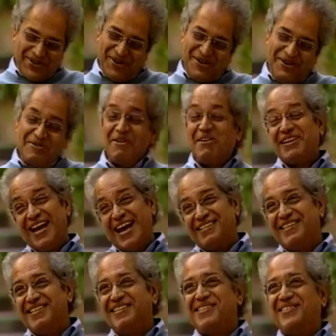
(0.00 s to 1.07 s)
Not
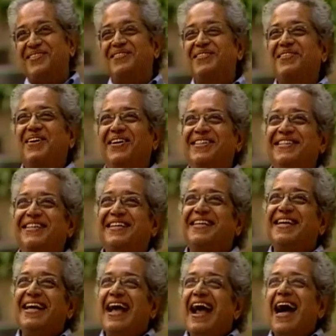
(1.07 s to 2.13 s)
lassitude, not yet.
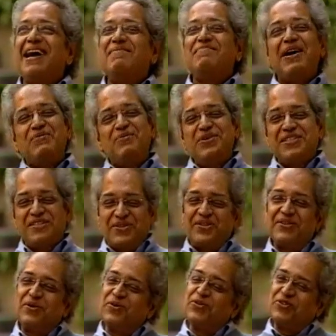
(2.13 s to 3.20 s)
I mean, I wouldn't go
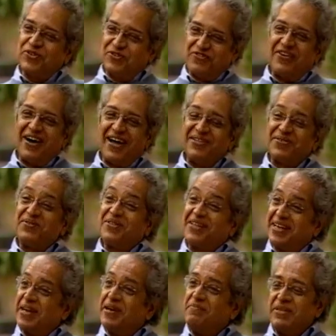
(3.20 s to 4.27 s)
so far as to say
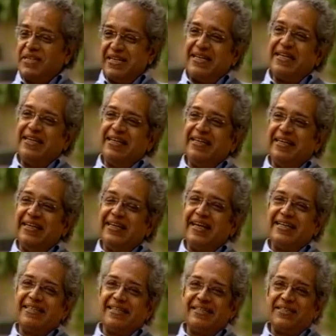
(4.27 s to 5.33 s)
immediately
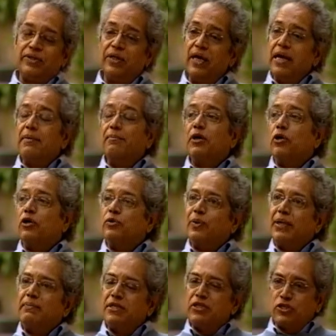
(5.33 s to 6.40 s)
lassitude. Because one
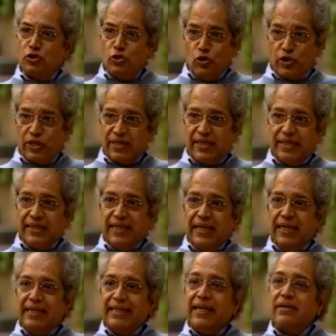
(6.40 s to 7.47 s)
must note
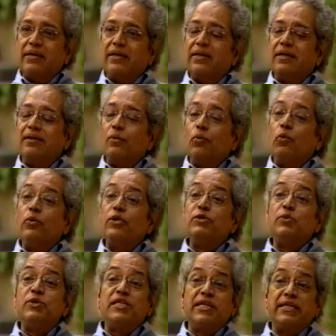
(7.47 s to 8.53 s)
that which are
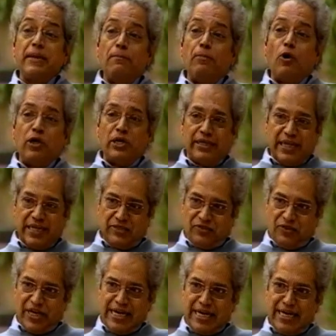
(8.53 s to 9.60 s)
the important things for
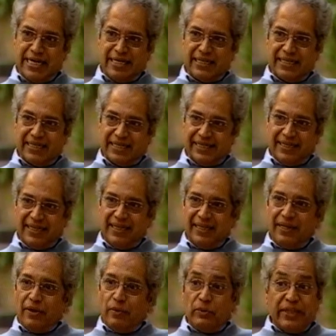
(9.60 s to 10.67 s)
Indians.
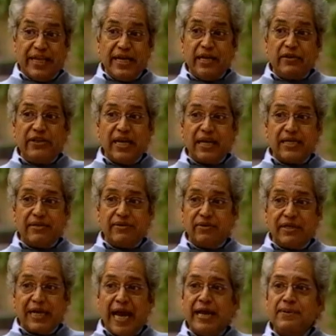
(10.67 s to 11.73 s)
Their
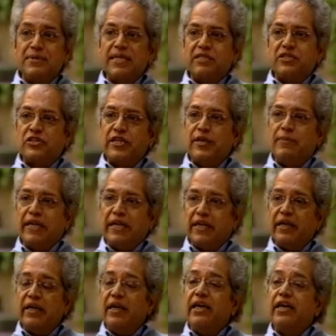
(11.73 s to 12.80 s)
time is extremely,
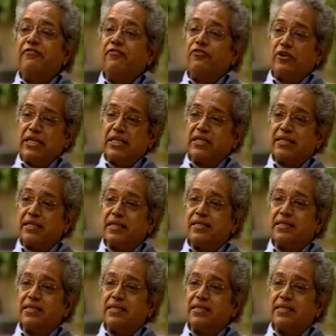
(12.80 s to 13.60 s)
if for instance,